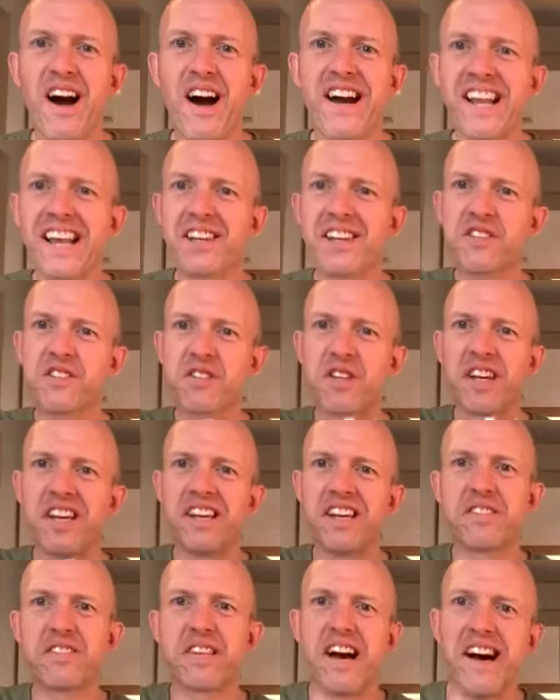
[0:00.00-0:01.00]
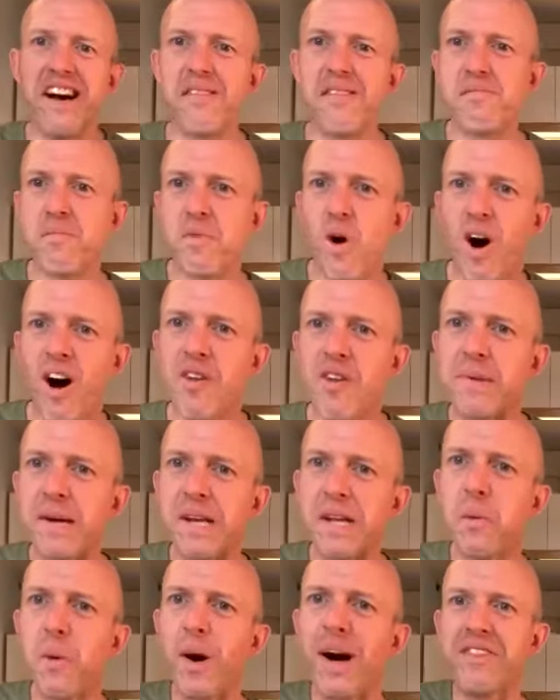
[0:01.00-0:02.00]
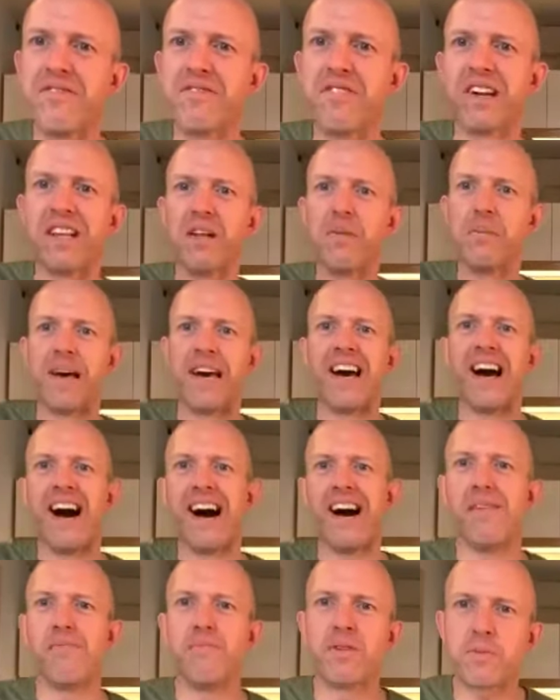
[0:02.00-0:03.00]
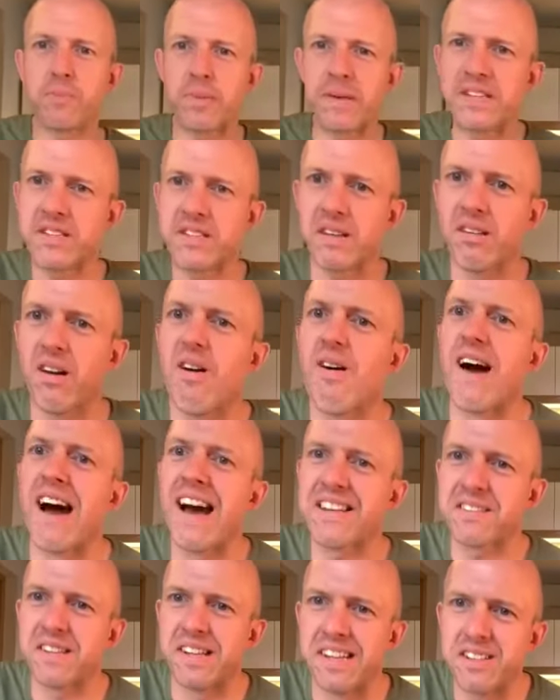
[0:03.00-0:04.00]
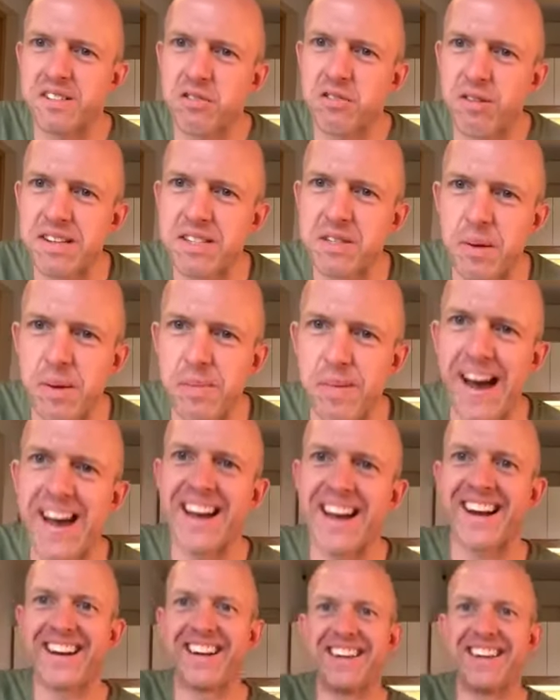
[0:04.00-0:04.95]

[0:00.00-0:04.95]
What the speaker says: Alex, cheers. I've been away for a little bit. It's been too long, hasn't it? It's great to be back.